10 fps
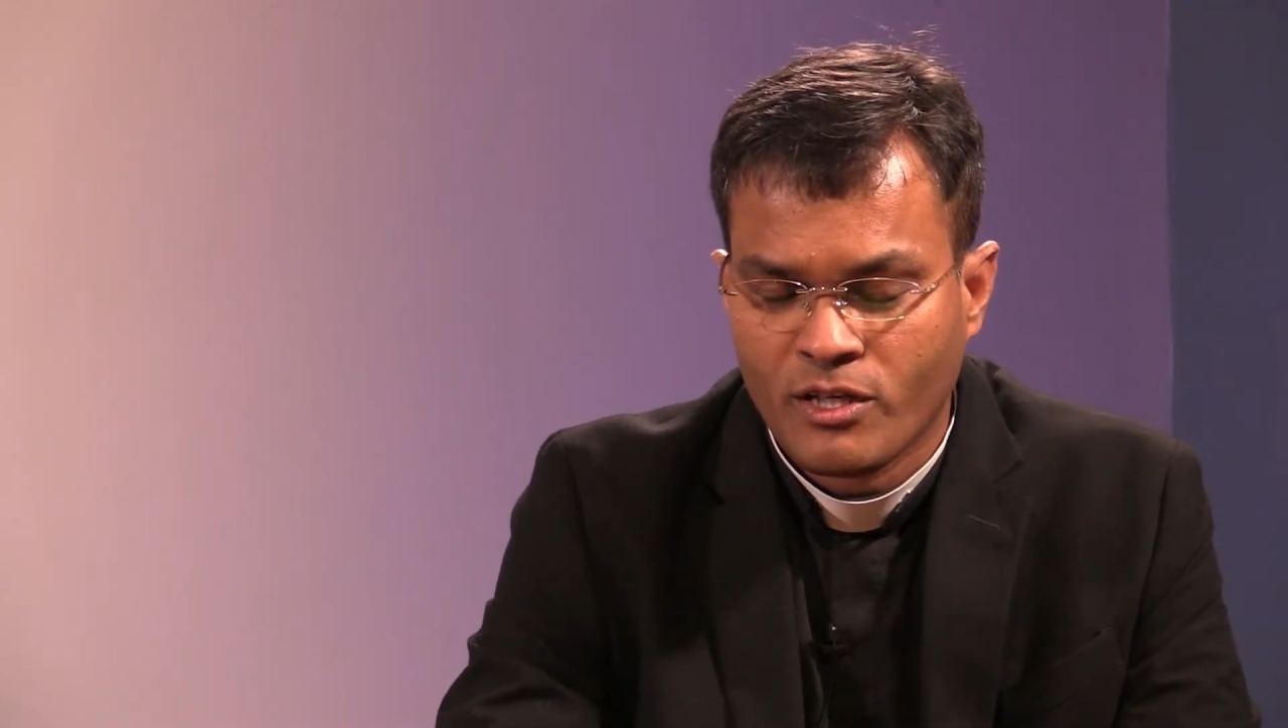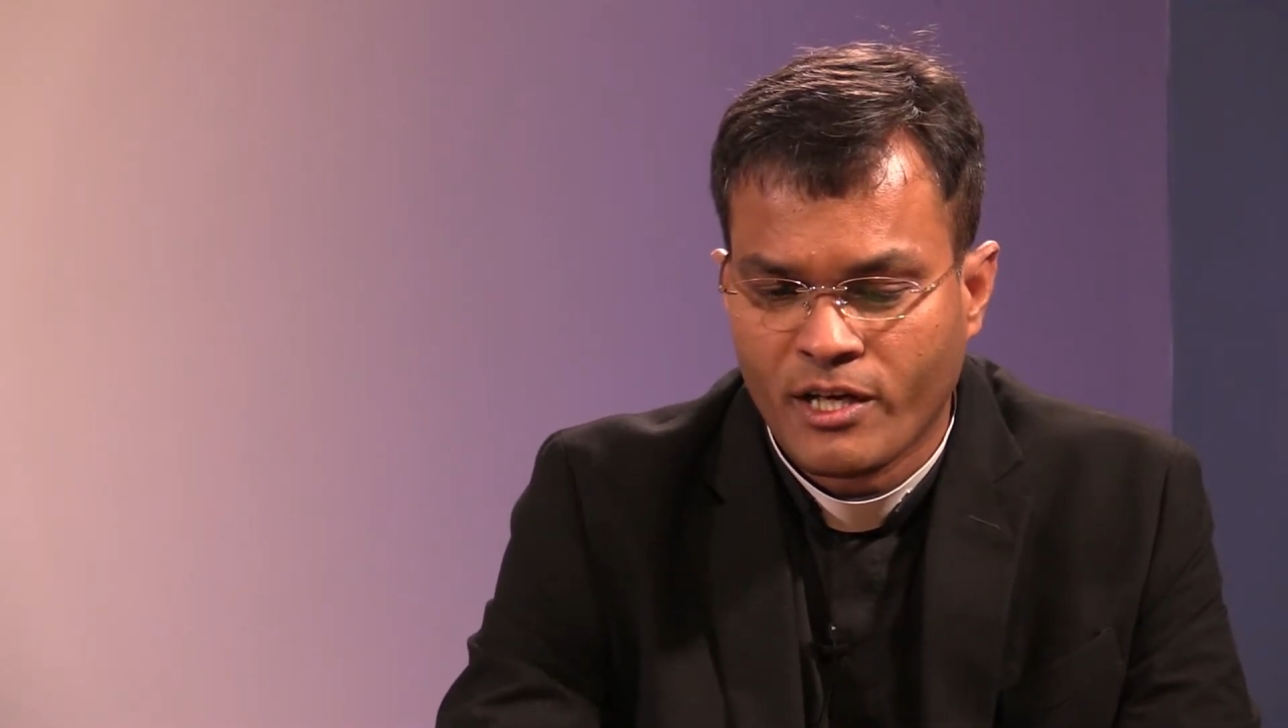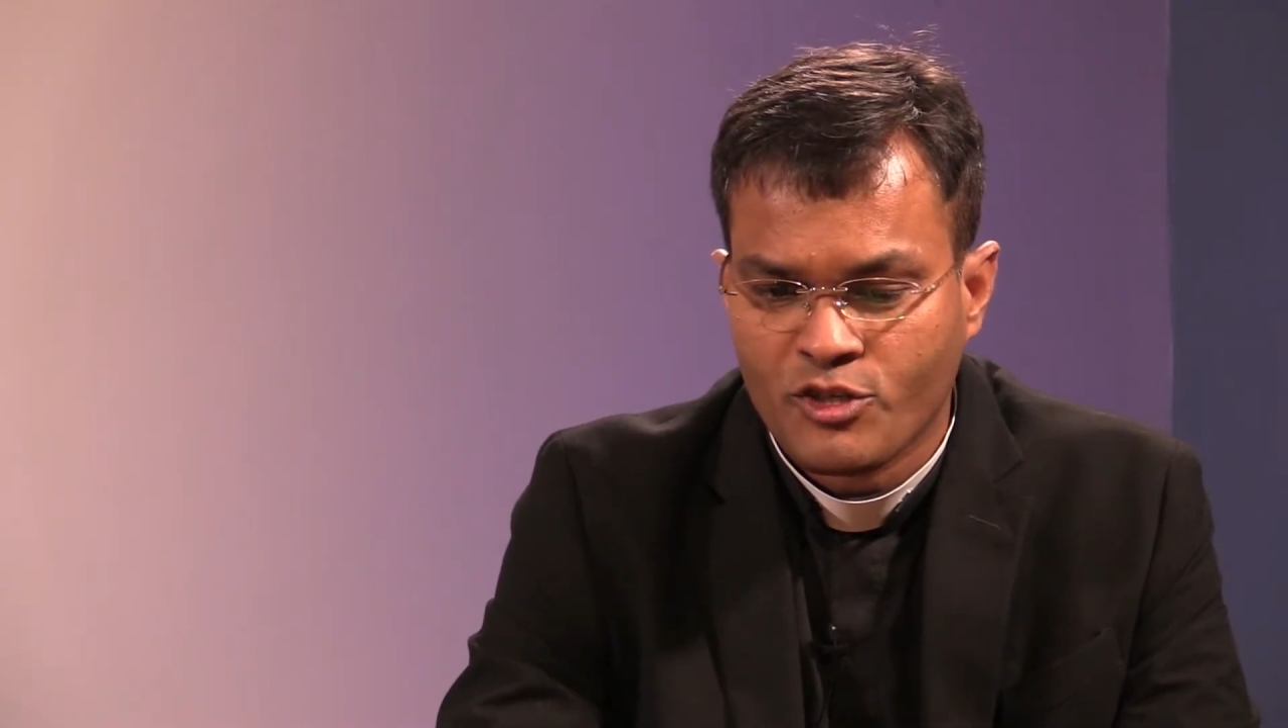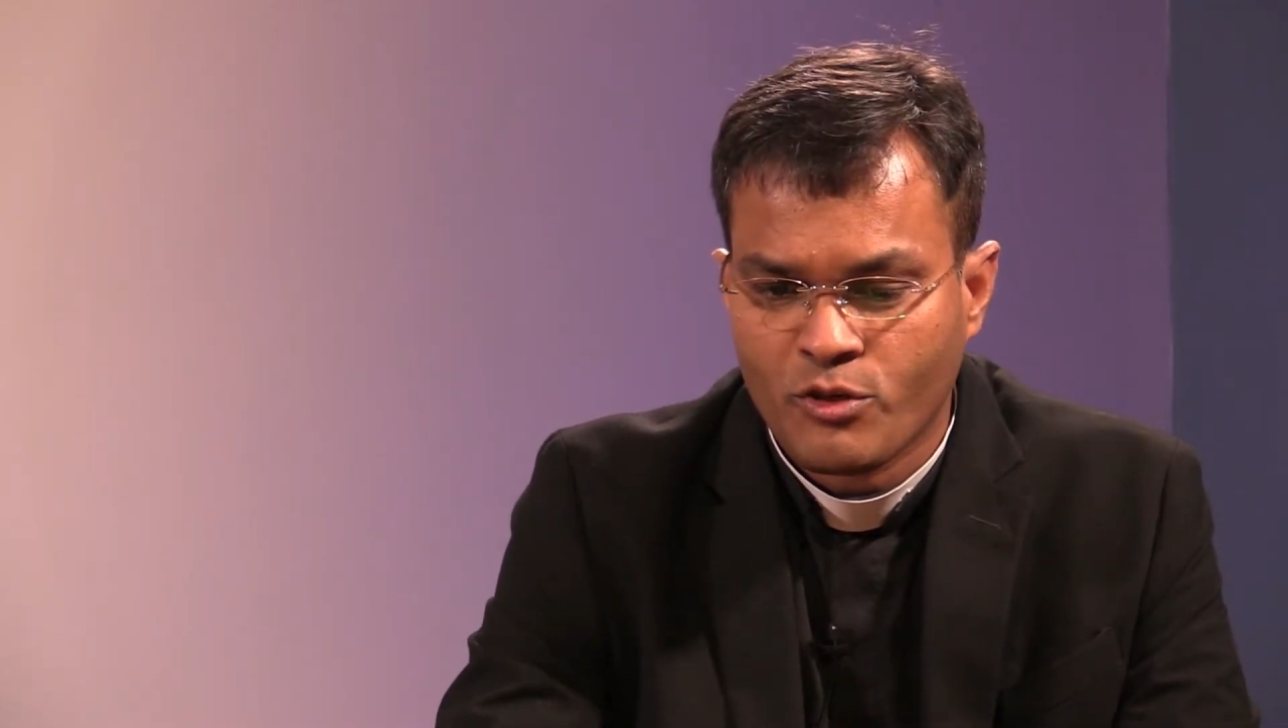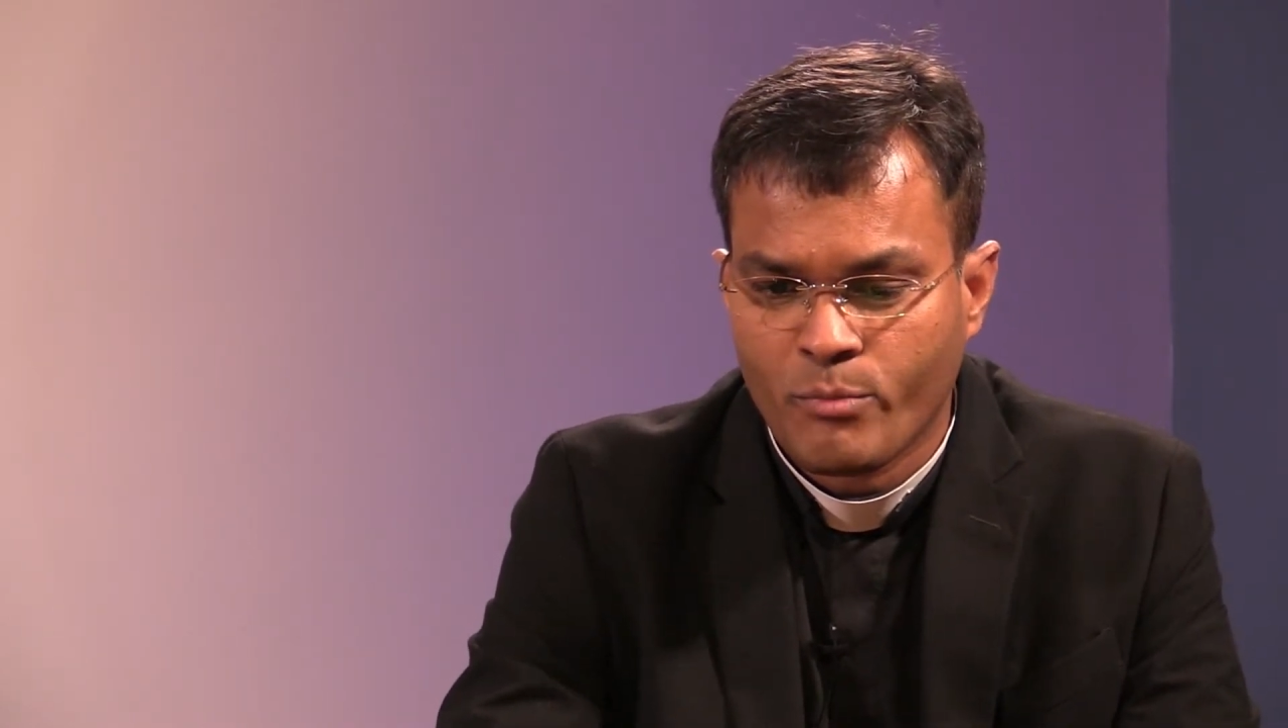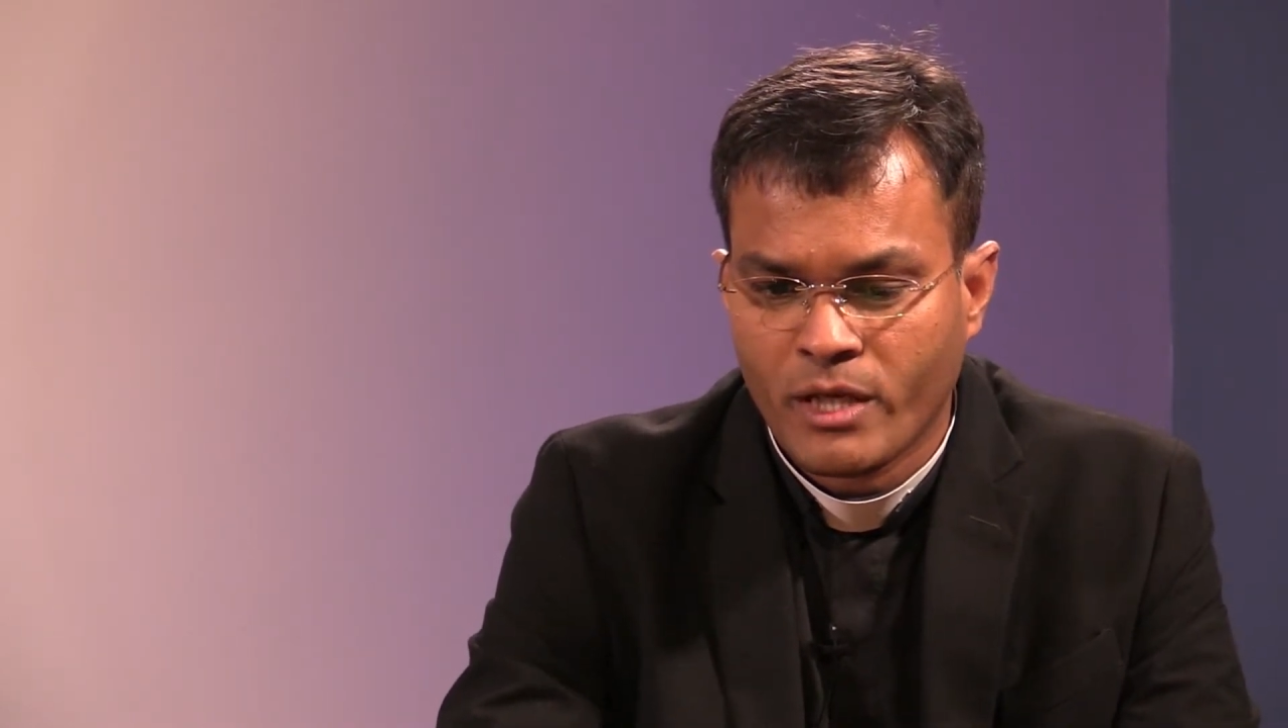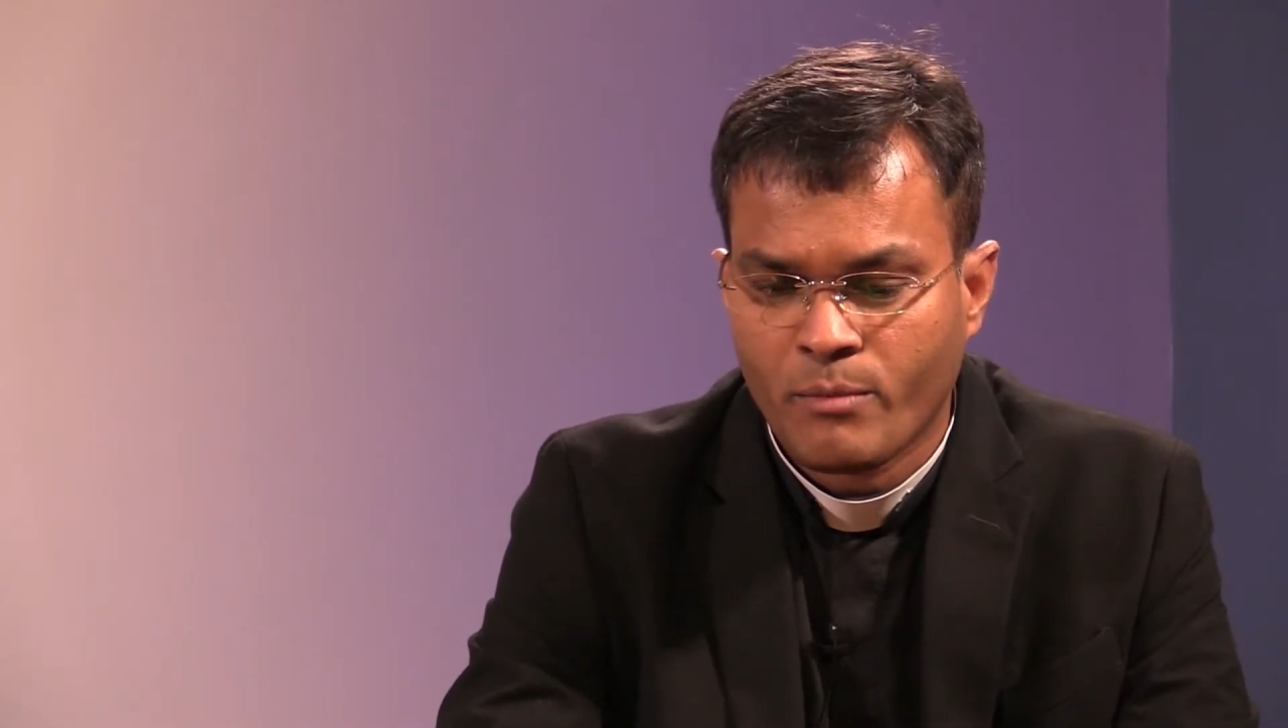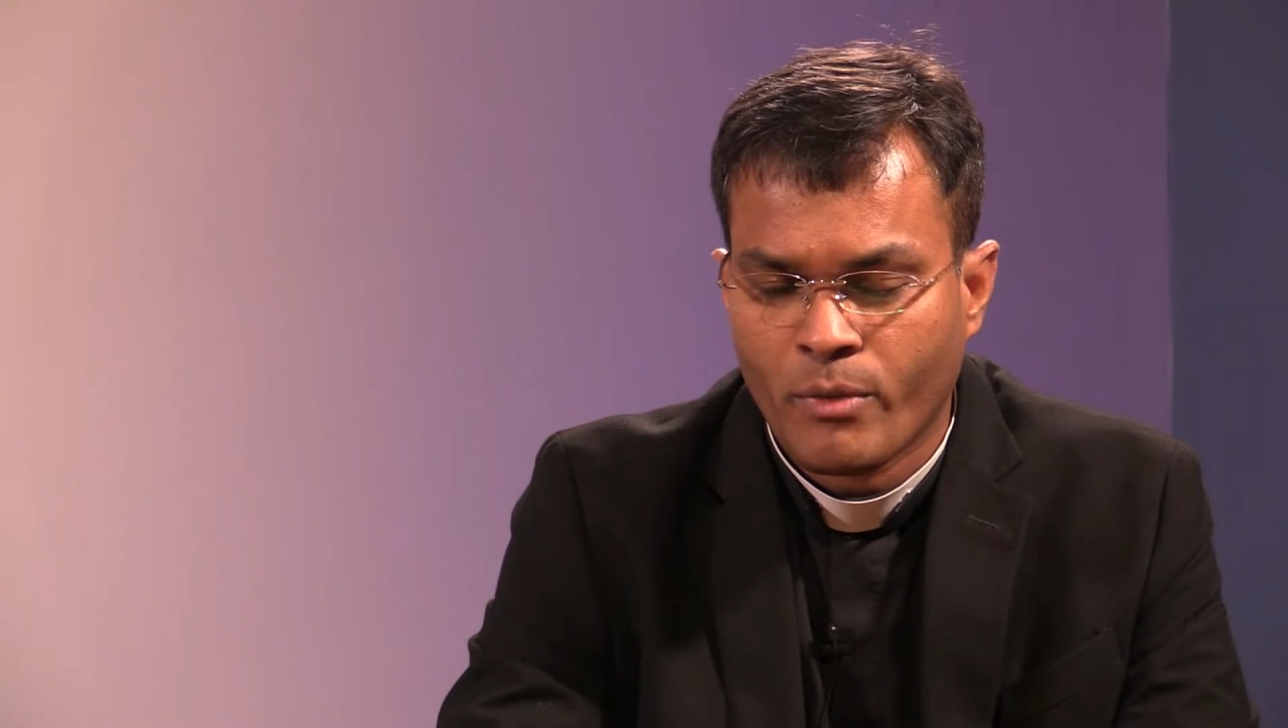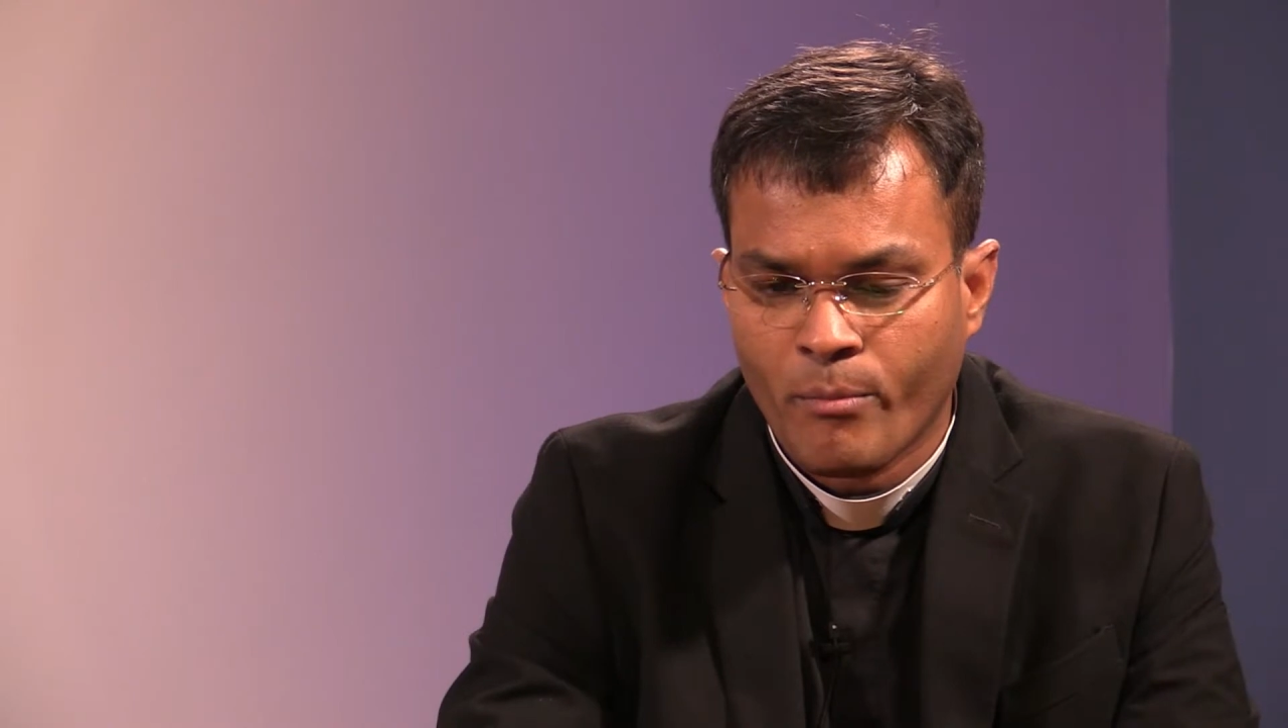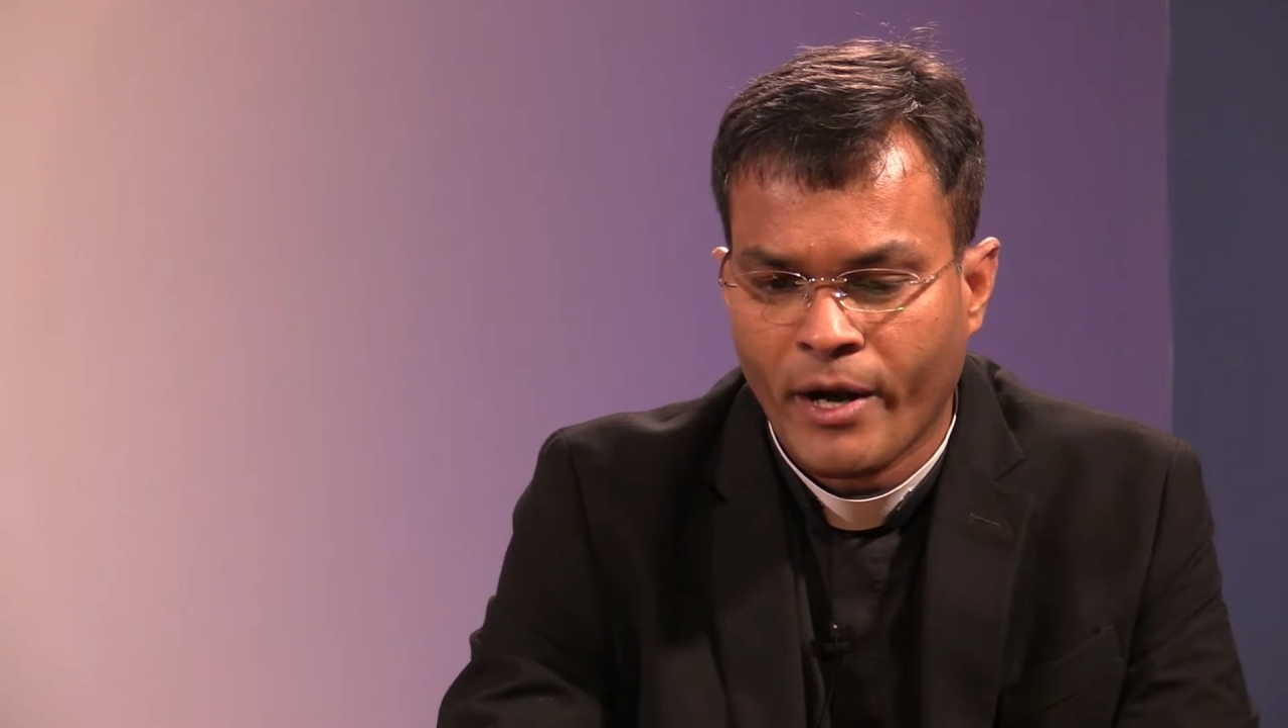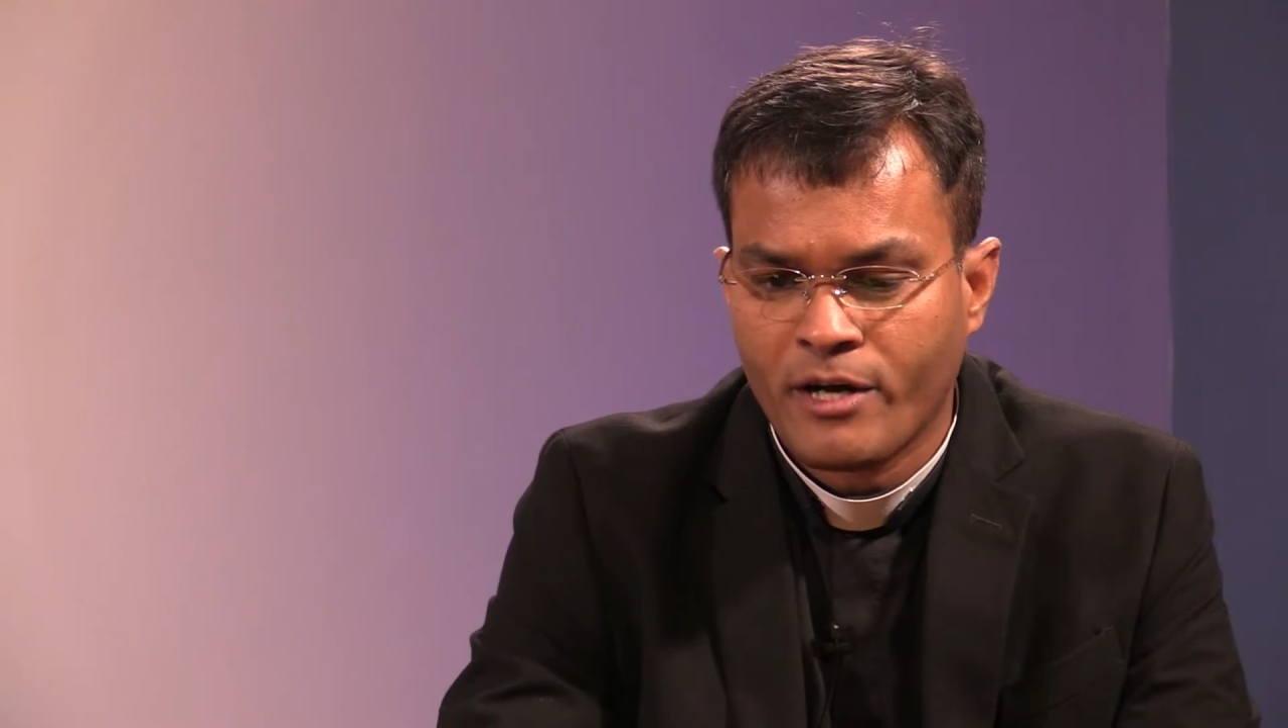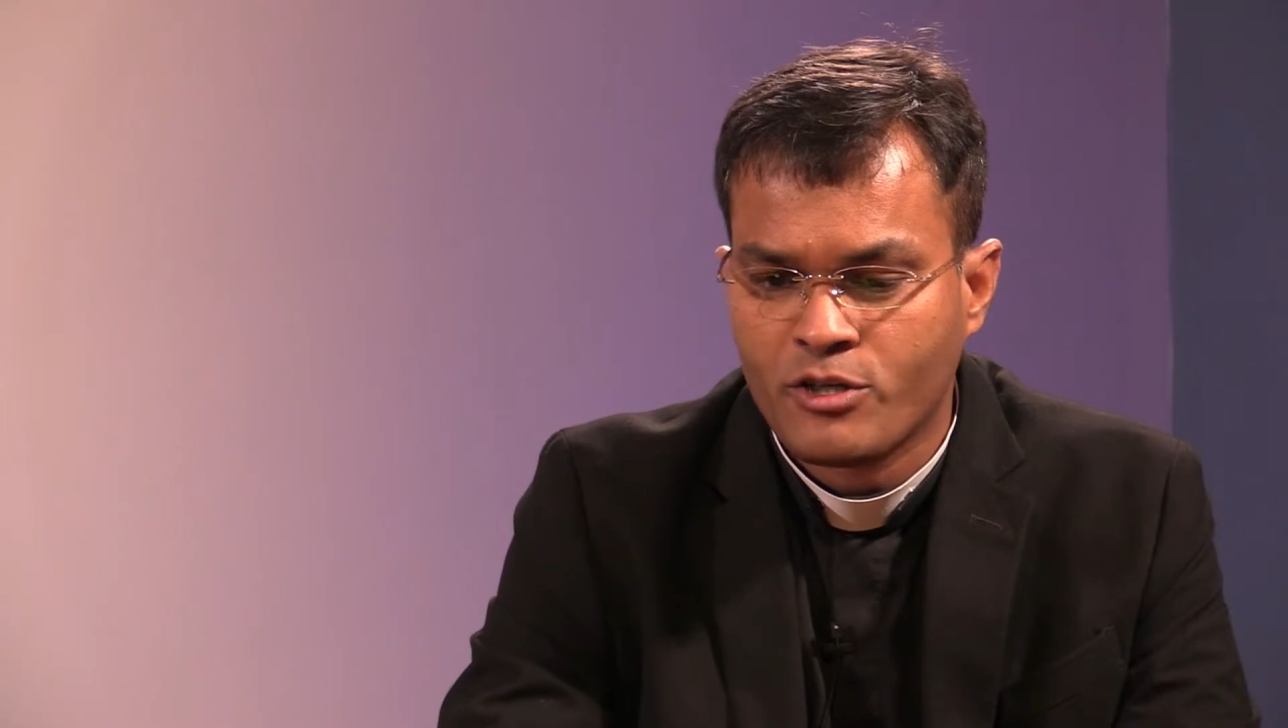should be prepared